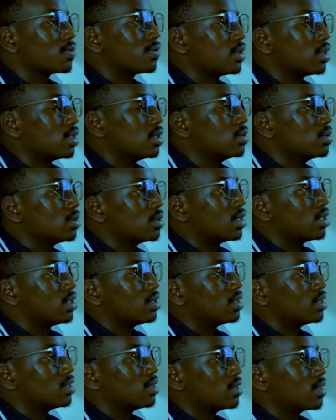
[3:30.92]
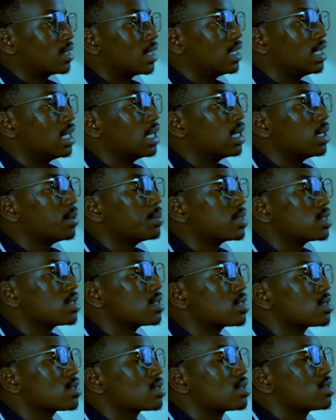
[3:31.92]
far under NGENI Labs
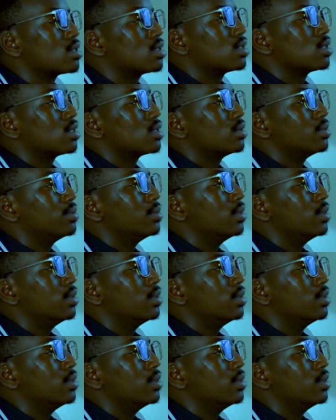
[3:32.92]
is the